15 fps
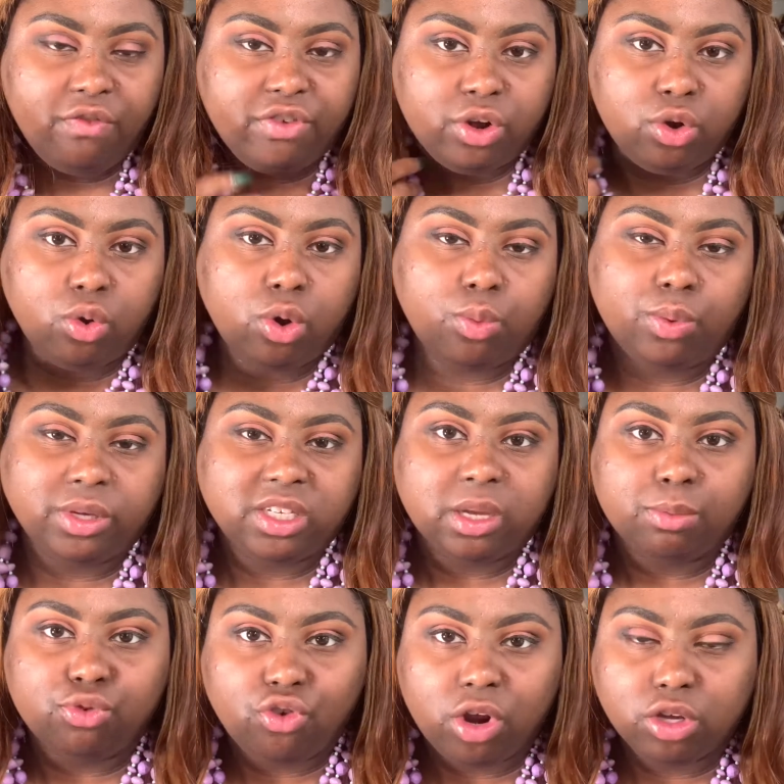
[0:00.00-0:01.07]
and on with some
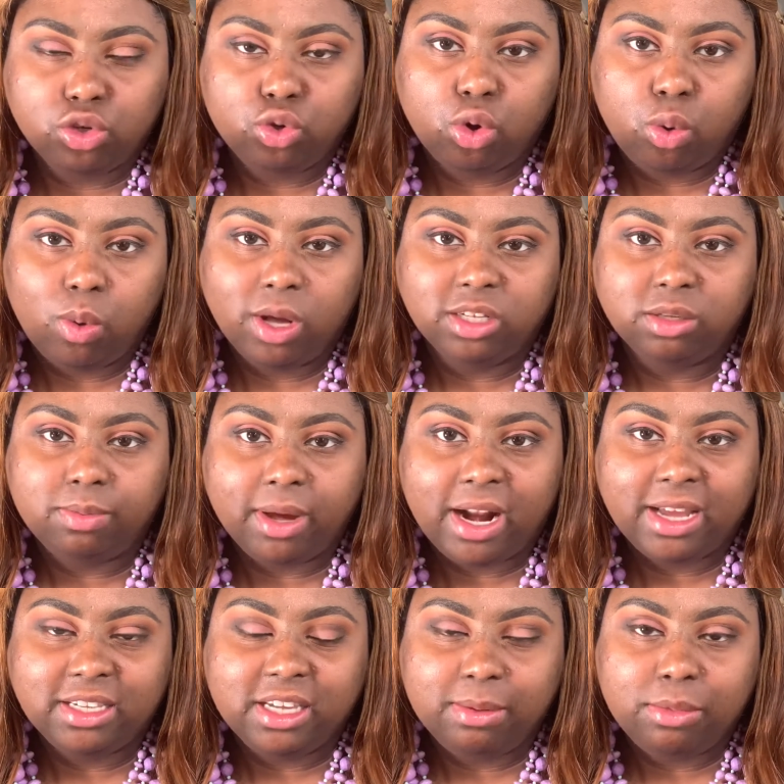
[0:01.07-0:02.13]
drugstore ones, but I
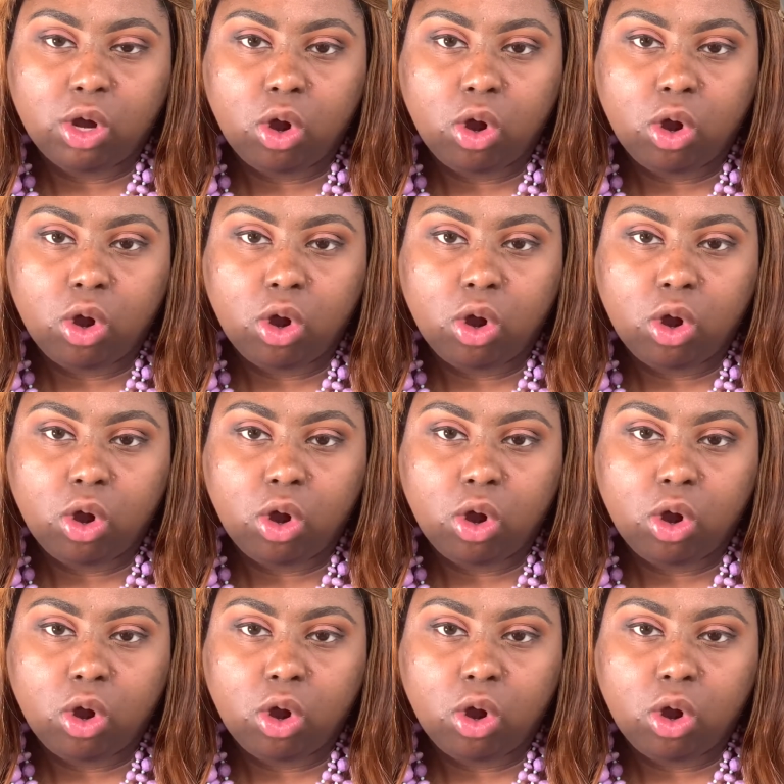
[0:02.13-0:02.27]
seem to